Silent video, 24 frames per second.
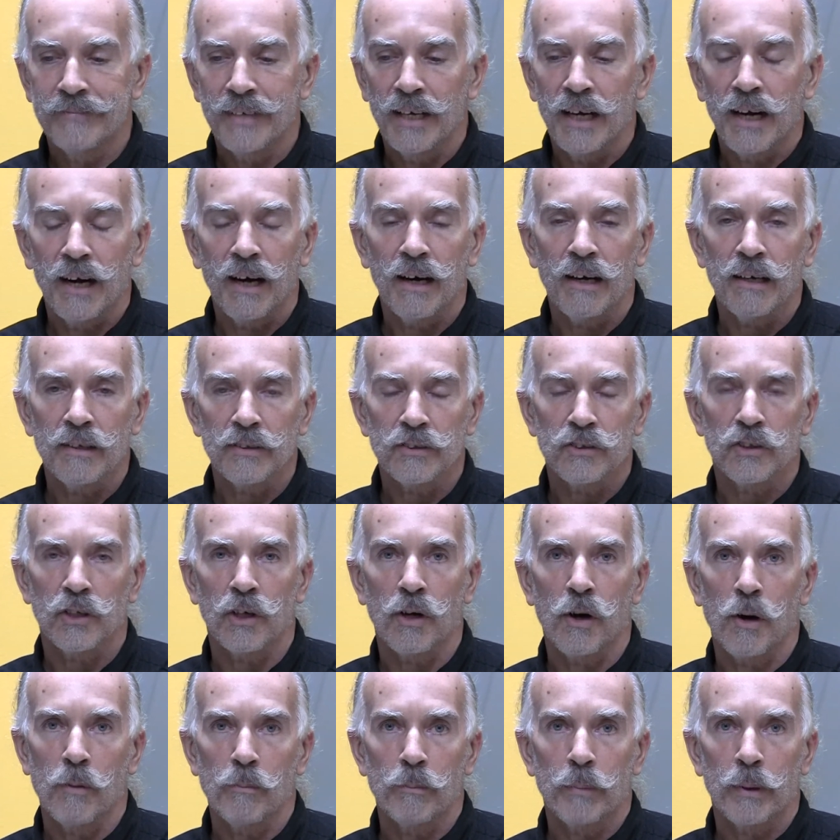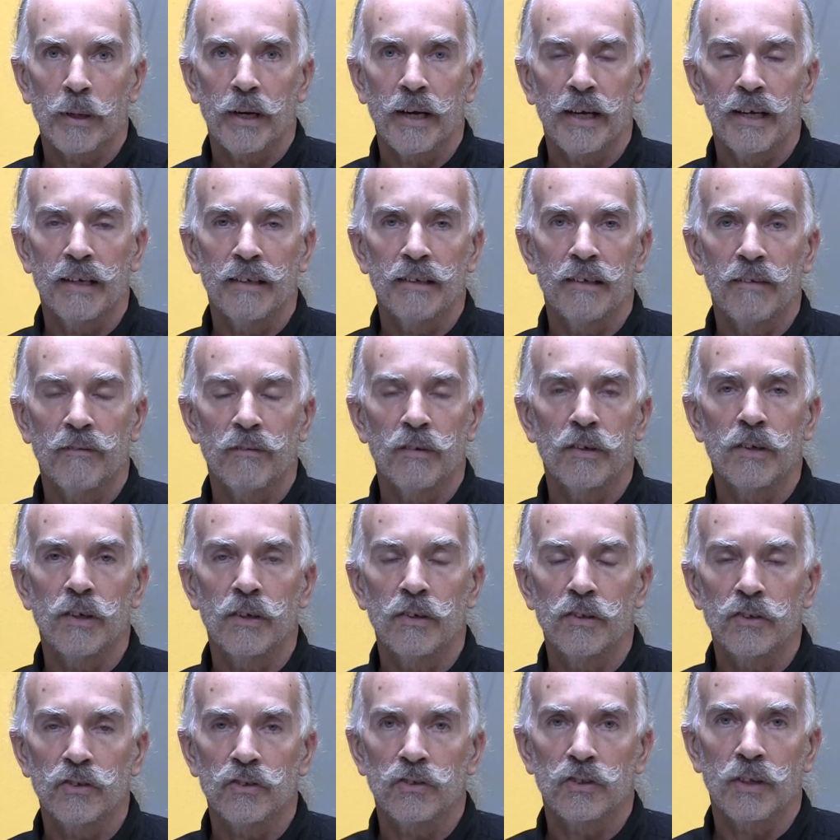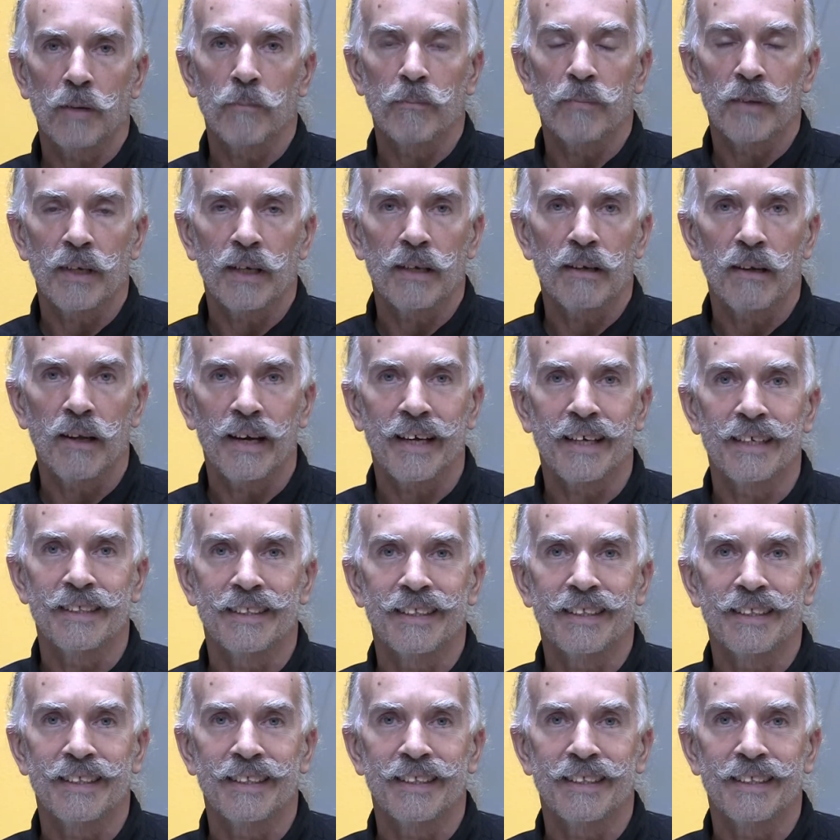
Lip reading: hard to comprehend if you use something like a